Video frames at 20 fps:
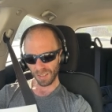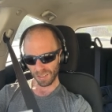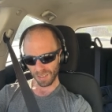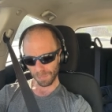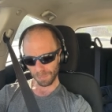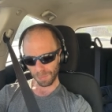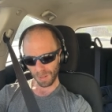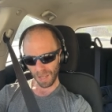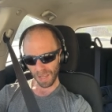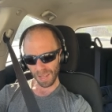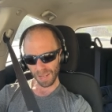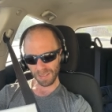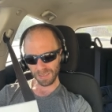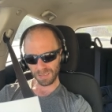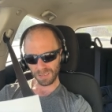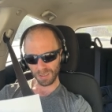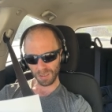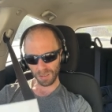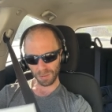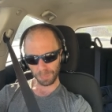
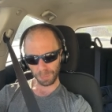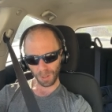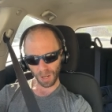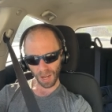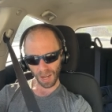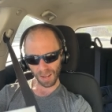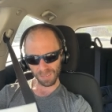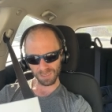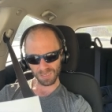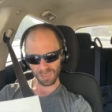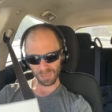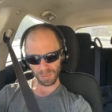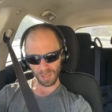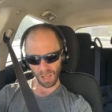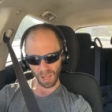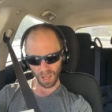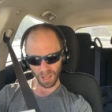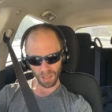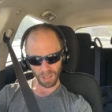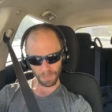combined to deprive the
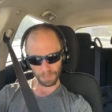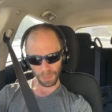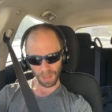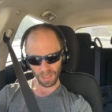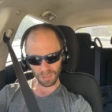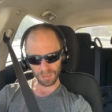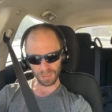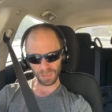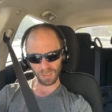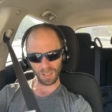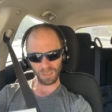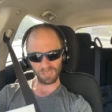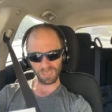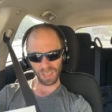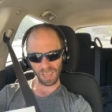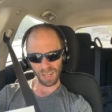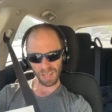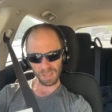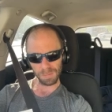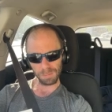appellant of
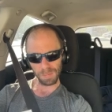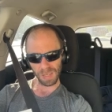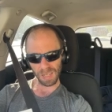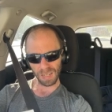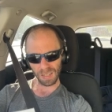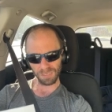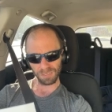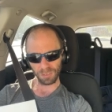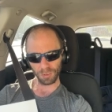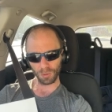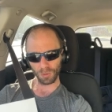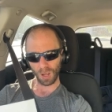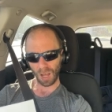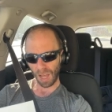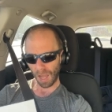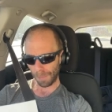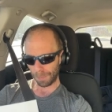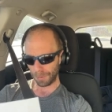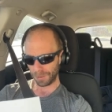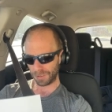any meaningful
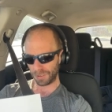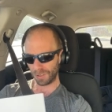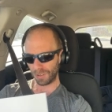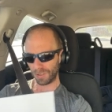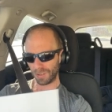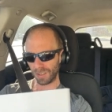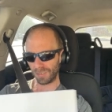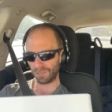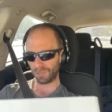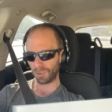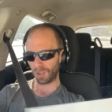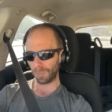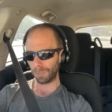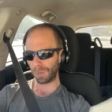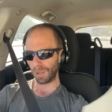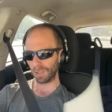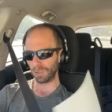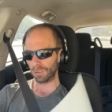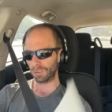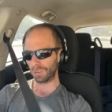opportunity for
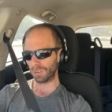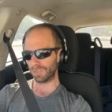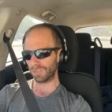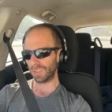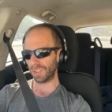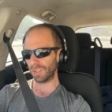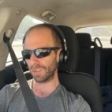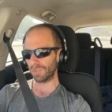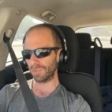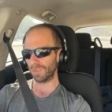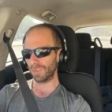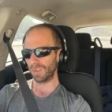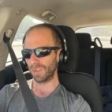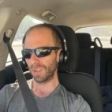appellate review.